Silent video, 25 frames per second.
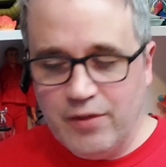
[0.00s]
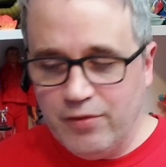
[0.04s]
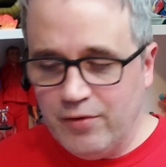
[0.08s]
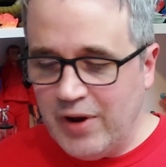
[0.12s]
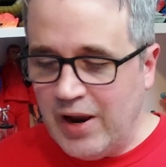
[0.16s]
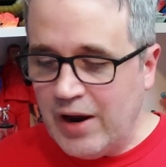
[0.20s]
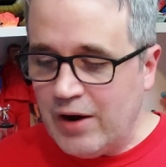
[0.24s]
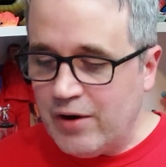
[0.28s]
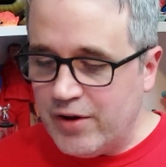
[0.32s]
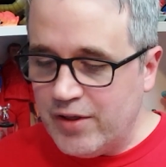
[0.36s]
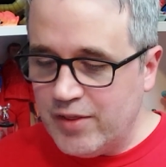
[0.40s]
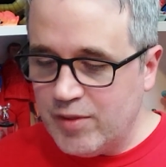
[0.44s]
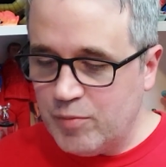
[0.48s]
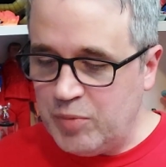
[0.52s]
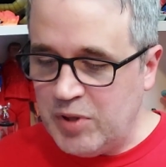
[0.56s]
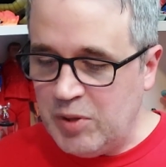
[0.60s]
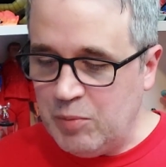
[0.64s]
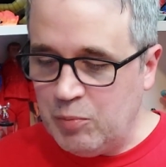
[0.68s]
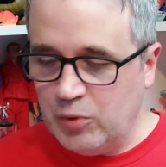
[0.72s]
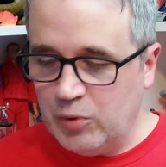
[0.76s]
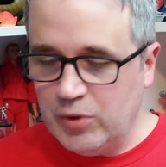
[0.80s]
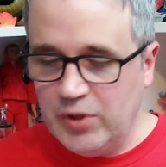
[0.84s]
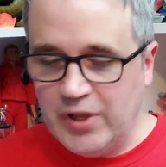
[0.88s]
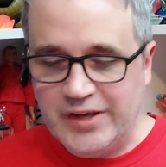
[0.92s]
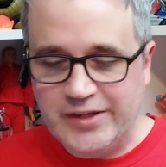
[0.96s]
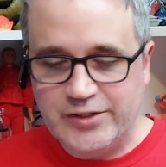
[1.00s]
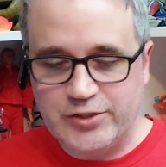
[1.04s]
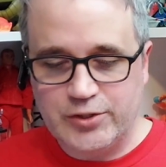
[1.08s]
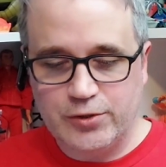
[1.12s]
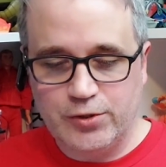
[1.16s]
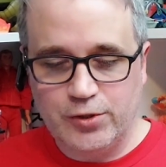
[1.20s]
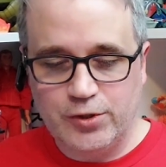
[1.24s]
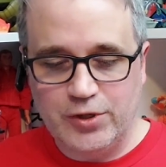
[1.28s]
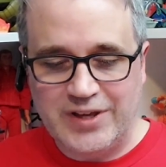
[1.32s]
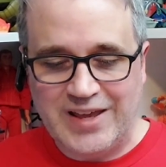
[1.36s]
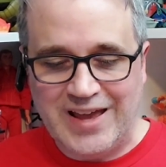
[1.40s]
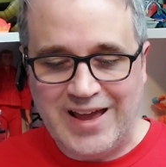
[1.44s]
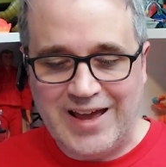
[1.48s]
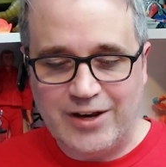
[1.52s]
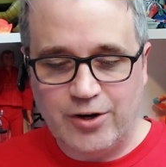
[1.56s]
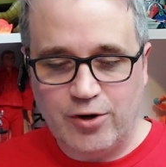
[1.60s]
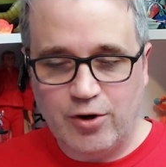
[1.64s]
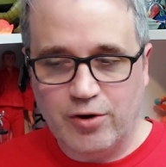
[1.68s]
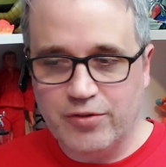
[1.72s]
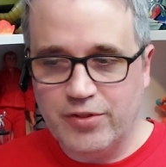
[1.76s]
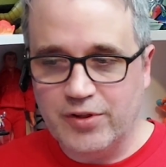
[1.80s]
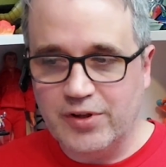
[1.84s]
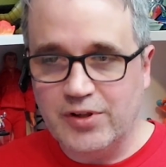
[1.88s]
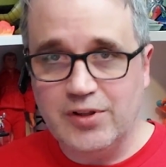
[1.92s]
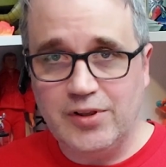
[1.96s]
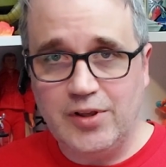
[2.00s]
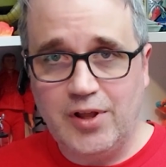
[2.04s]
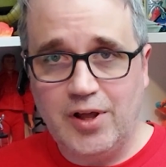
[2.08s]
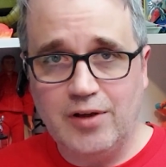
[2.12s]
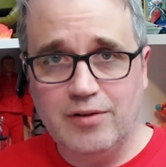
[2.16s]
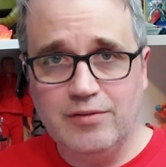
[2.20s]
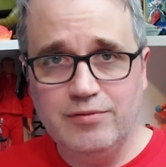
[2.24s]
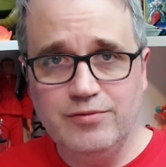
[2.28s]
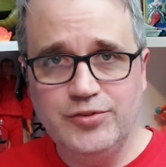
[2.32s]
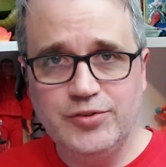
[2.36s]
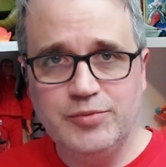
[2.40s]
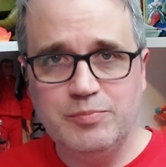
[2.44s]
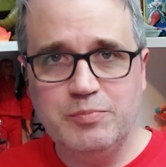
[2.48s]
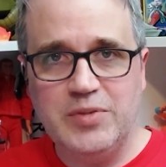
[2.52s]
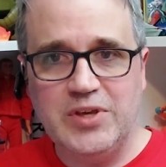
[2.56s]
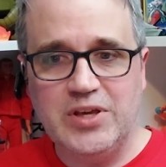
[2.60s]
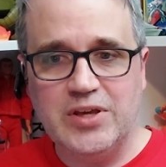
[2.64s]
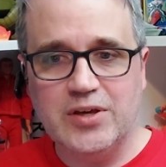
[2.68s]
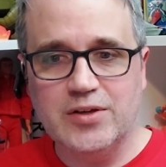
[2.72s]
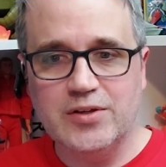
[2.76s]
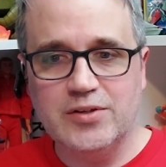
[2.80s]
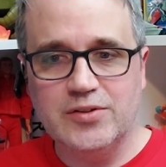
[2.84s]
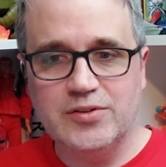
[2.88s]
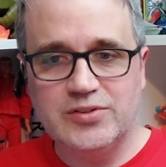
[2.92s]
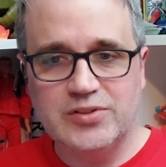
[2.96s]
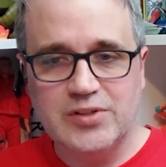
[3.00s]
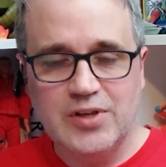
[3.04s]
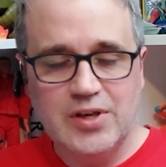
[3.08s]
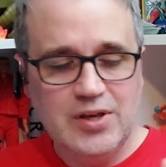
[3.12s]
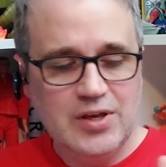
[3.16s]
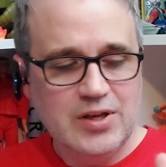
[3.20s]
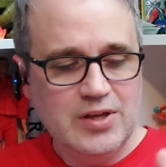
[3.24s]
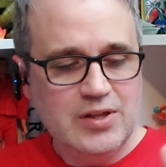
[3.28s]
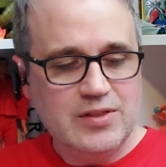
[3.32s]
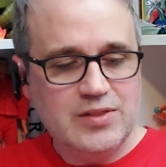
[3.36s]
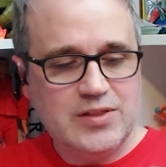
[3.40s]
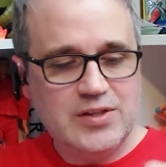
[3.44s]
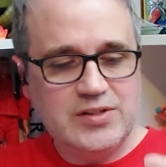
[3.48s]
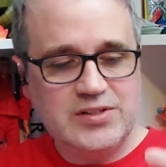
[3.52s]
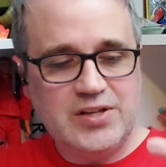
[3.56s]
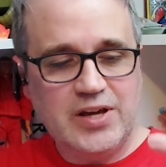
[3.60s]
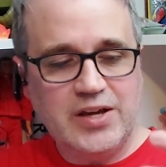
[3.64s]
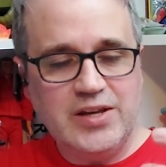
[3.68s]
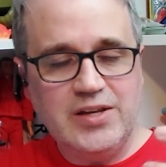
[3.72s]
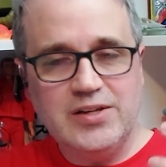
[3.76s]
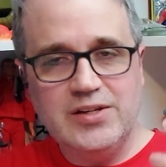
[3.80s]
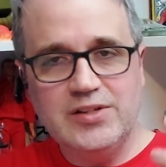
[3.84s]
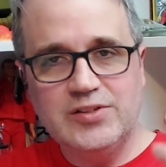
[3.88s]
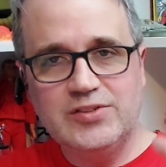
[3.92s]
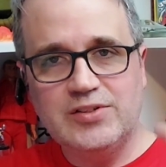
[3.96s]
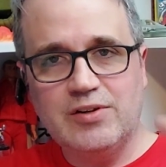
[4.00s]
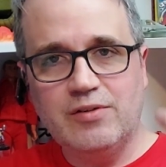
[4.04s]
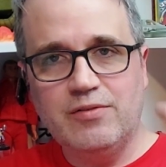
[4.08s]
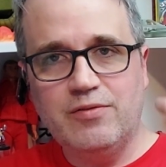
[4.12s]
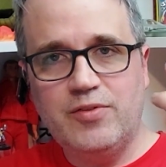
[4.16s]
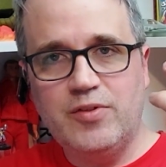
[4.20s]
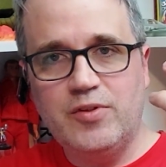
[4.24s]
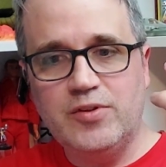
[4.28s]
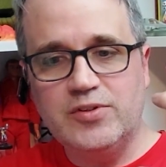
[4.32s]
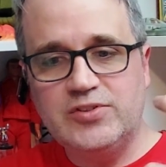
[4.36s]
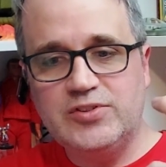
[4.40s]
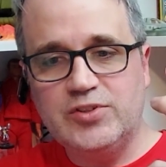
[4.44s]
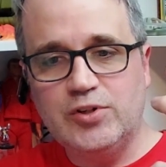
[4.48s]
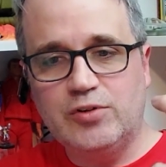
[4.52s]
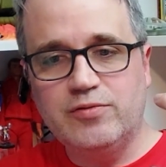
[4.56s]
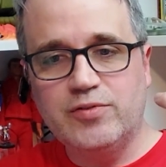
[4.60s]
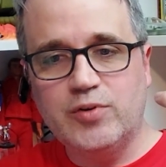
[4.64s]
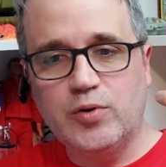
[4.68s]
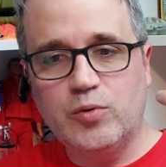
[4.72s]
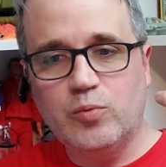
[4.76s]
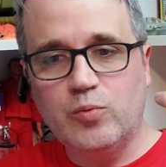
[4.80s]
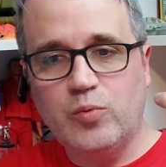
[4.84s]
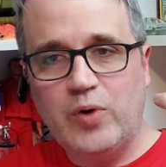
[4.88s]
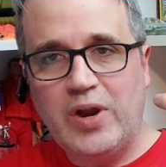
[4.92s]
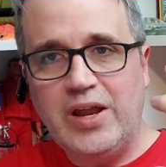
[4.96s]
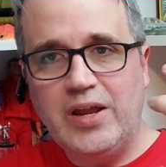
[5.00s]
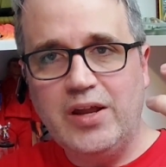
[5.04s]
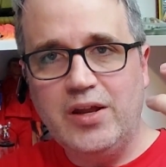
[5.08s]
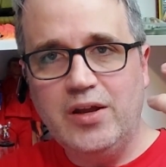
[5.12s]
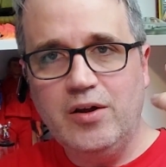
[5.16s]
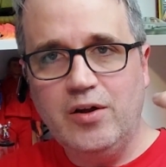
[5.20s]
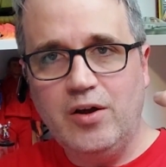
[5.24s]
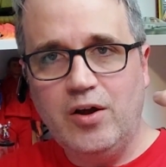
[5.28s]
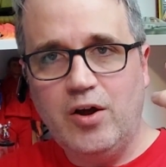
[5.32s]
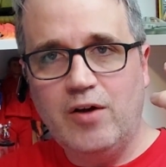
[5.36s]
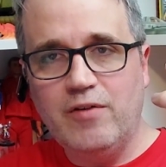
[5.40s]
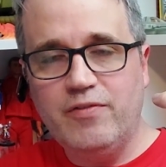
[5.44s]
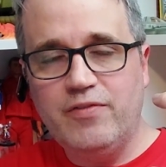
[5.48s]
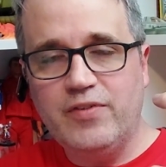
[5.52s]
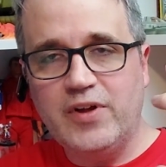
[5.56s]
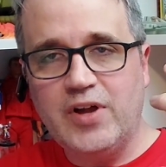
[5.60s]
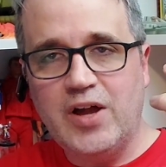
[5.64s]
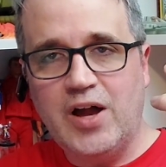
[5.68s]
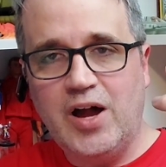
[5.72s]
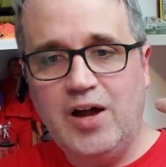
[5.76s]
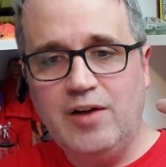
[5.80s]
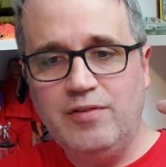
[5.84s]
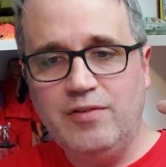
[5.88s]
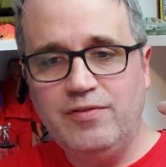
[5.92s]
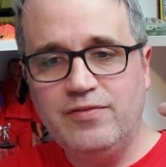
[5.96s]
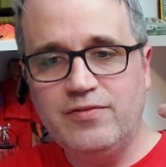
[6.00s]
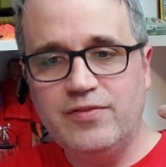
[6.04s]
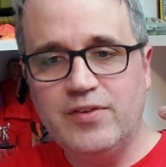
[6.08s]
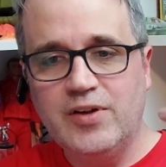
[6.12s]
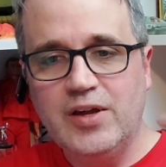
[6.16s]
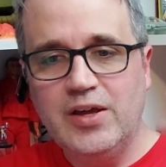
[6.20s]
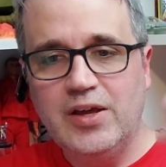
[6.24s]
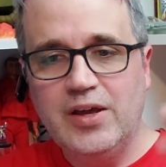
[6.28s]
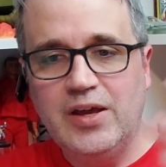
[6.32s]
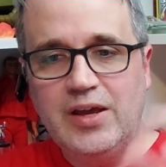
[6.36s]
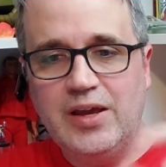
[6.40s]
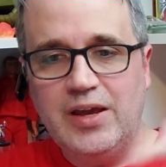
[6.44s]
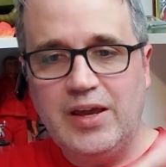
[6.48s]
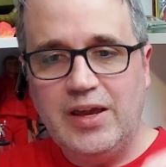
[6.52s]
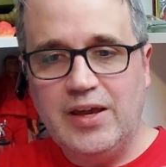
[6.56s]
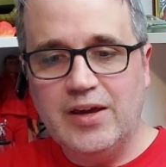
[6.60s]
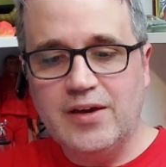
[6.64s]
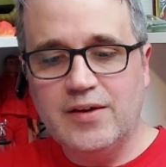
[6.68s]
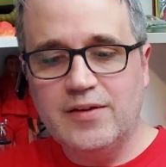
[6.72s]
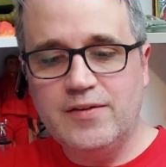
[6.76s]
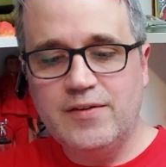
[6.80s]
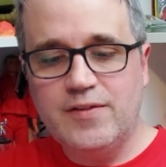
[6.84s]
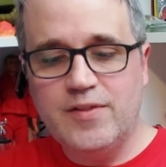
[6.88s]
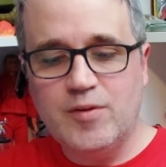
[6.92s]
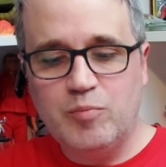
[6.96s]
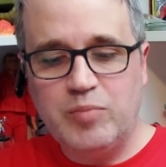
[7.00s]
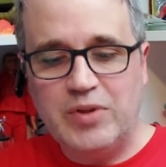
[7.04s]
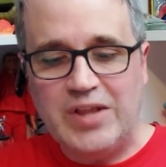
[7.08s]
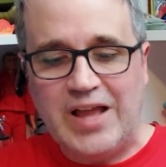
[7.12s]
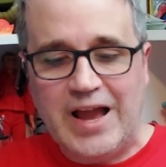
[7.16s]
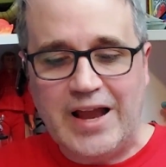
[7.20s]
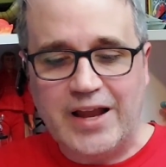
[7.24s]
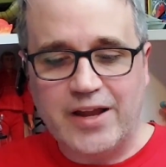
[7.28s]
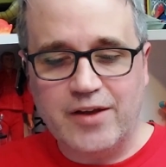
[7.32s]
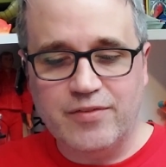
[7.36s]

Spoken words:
area that people like to look at are the gloves, because the tightness of the silver ring of the cuff and the black of the